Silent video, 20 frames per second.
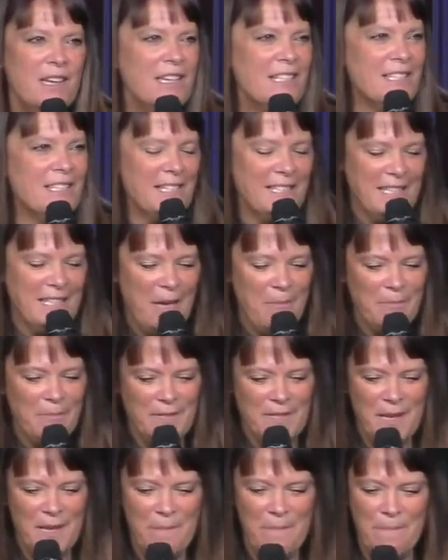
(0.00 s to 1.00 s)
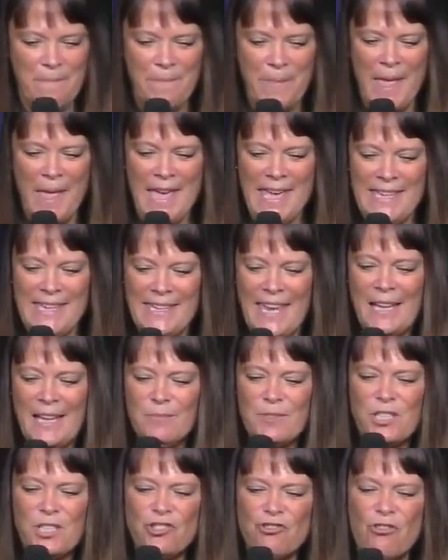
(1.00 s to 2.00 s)
to tempt him. He came
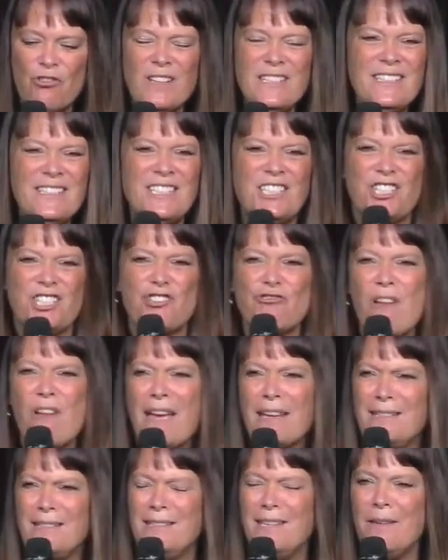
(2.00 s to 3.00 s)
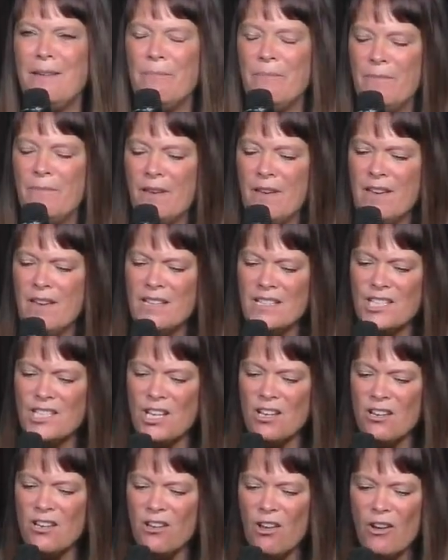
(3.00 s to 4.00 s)
to try and distract him, to
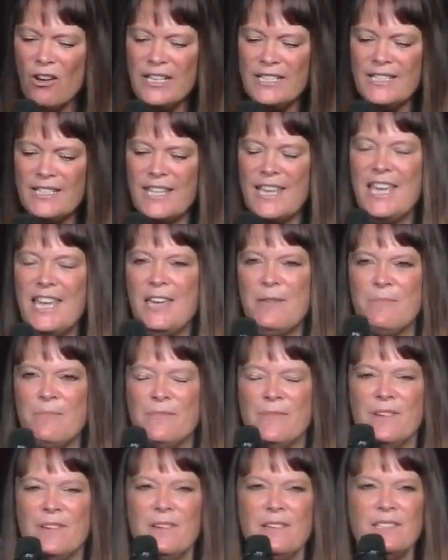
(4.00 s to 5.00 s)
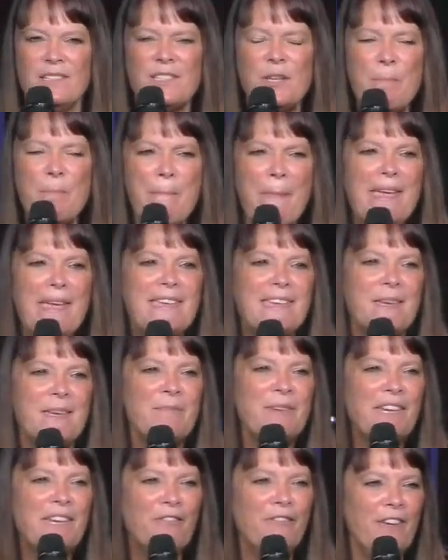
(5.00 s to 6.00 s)
lie to him, to make him
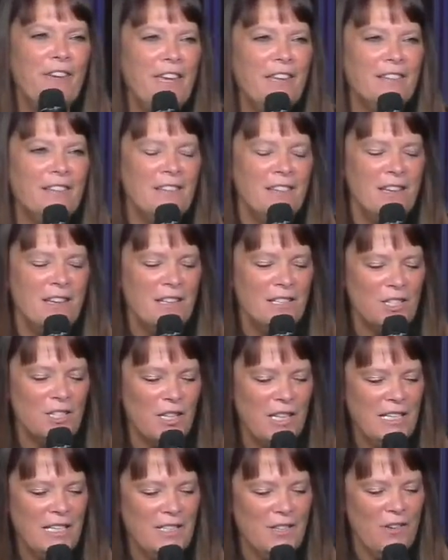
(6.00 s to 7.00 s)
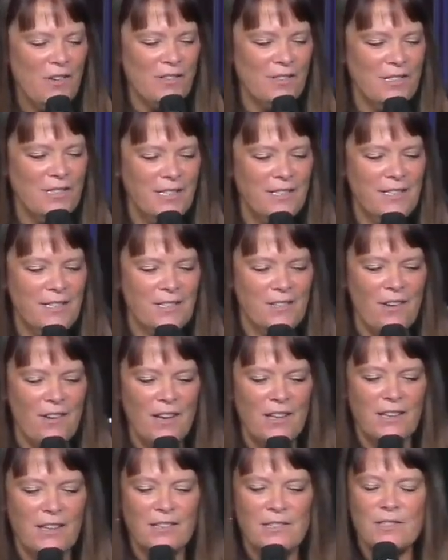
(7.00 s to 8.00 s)
give in to his earthly
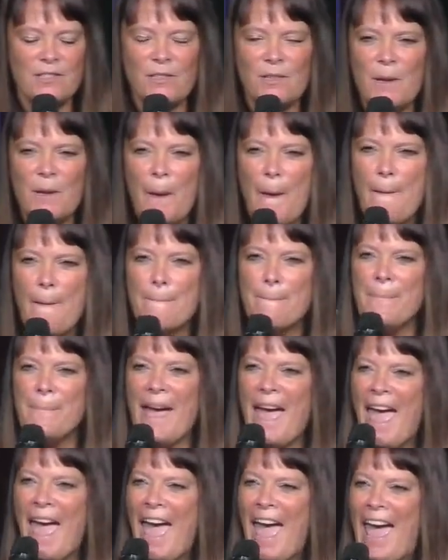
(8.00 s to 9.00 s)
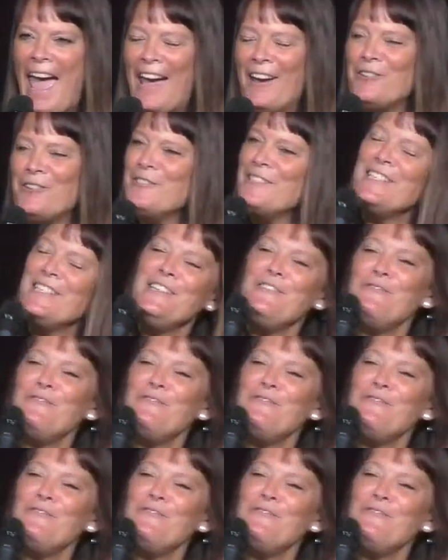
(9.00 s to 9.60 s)
desires. But how did he